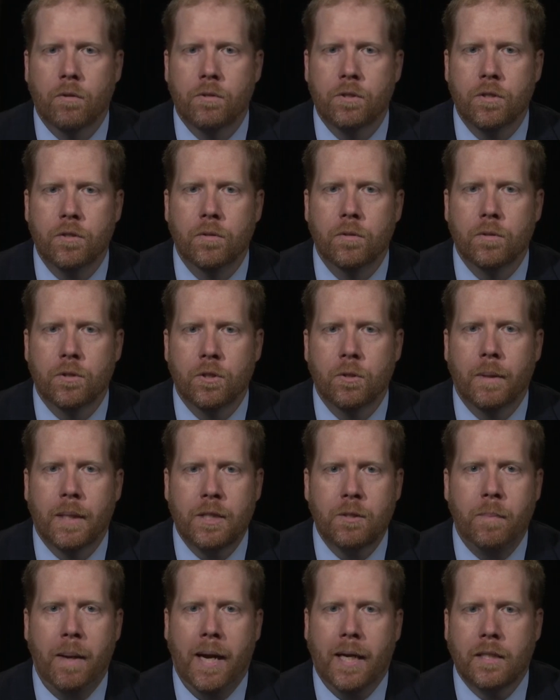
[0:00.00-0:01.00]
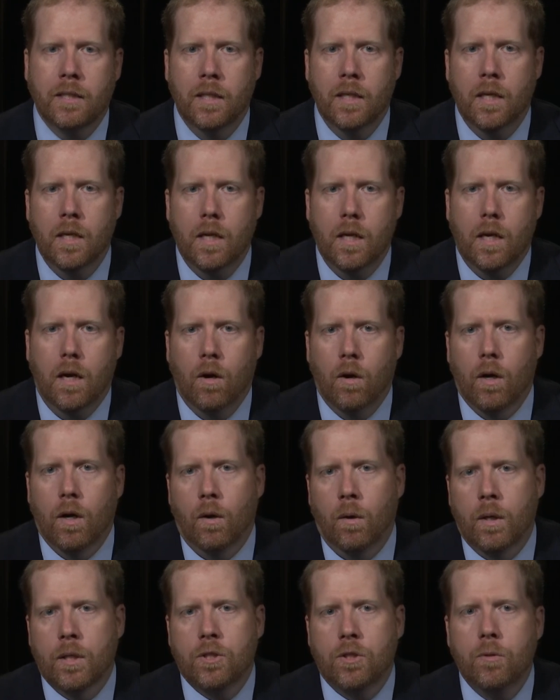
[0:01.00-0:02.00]
to expect
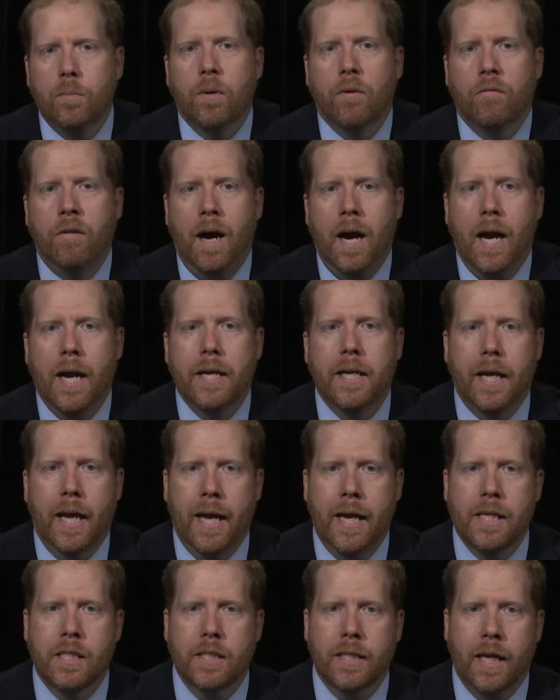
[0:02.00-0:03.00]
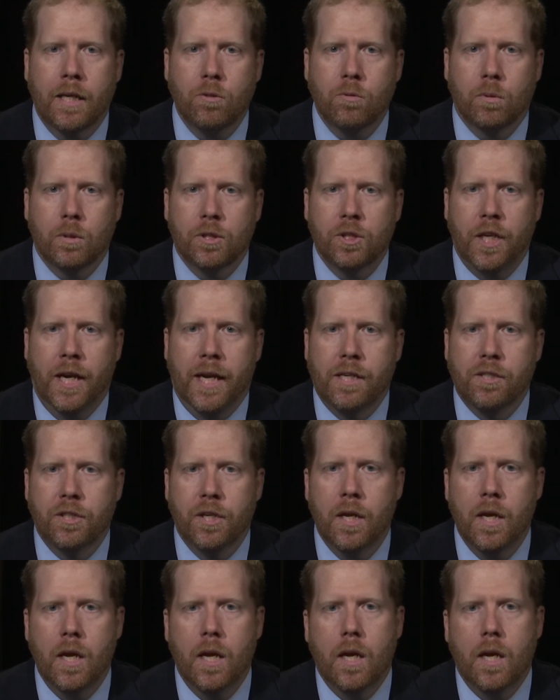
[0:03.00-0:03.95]
or to provide a schedule change.